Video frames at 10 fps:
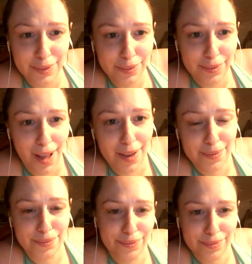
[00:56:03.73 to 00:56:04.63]

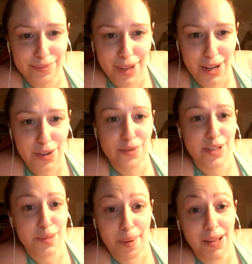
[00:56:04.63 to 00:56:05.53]
I'm gonna use a
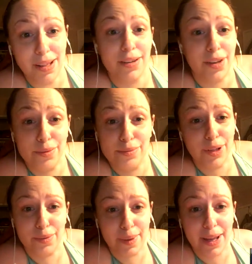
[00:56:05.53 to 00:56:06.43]
spell on you,
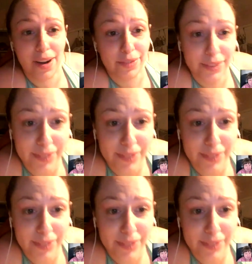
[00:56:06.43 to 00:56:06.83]
so be careful.